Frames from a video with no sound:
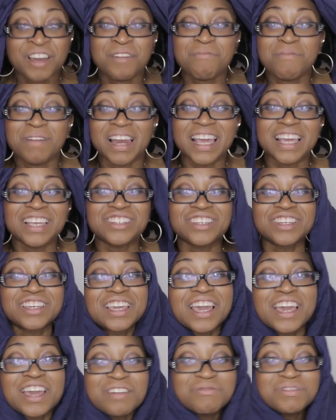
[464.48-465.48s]
Malaysia
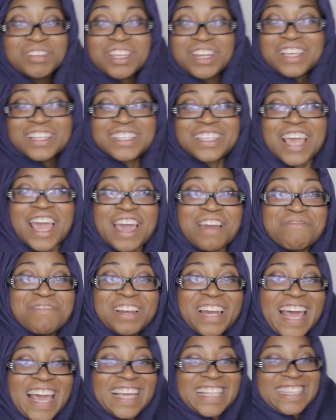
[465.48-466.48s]
came to the
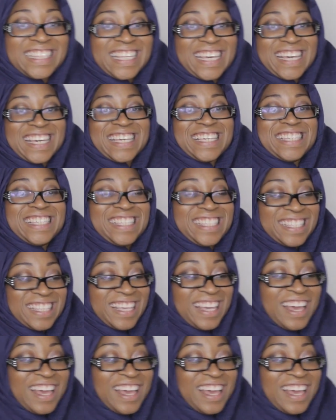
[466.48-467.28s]
table like this.